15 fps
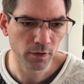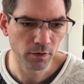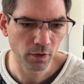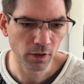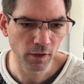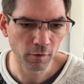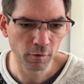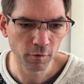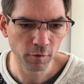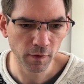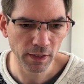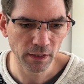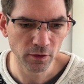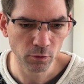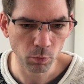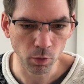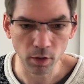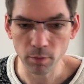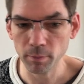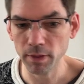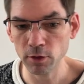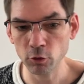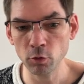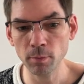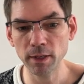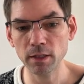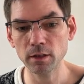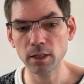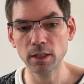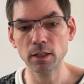until I find one, but you
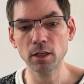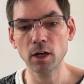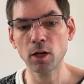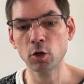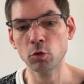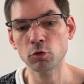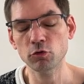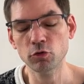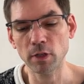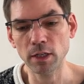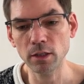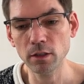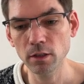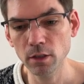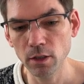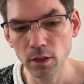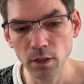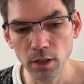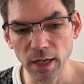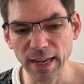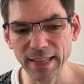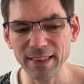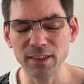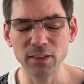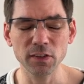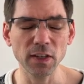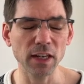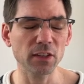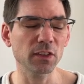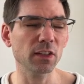might like Cargo Train. And
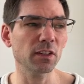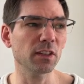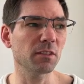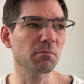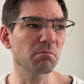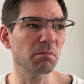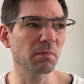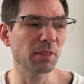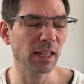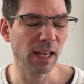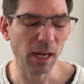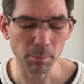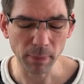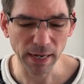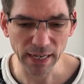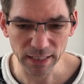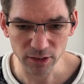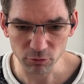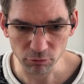6 isn't a bad